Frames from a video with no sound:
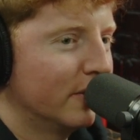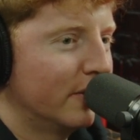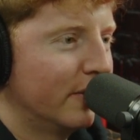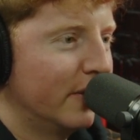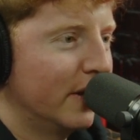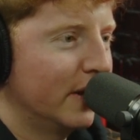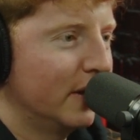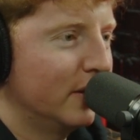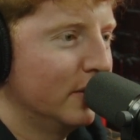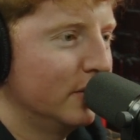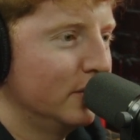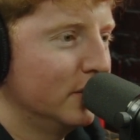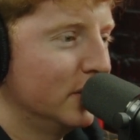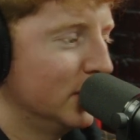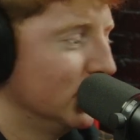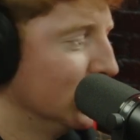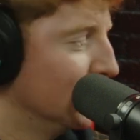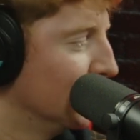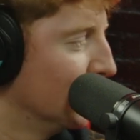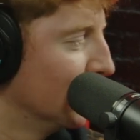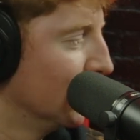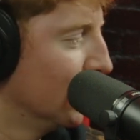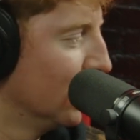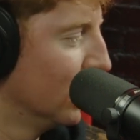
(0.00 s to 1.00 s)
fagoozy,
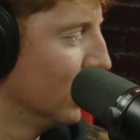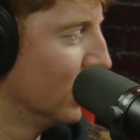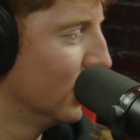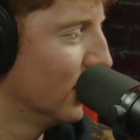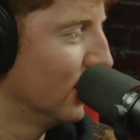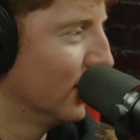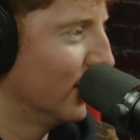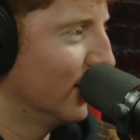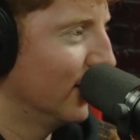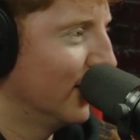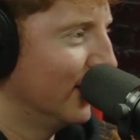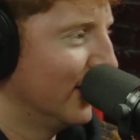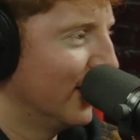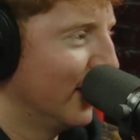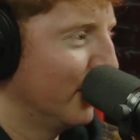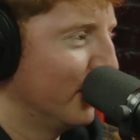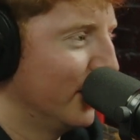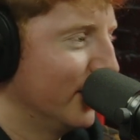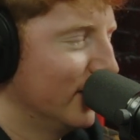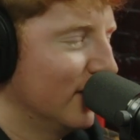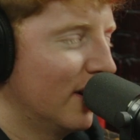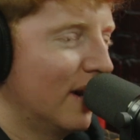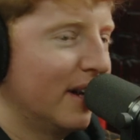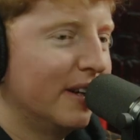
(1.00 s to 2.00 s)
and I
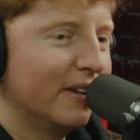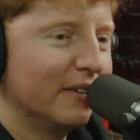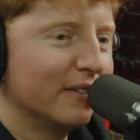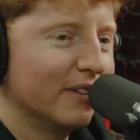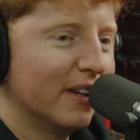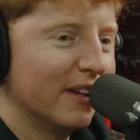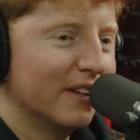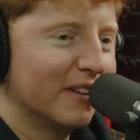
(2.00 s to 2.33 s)
went, I don't like.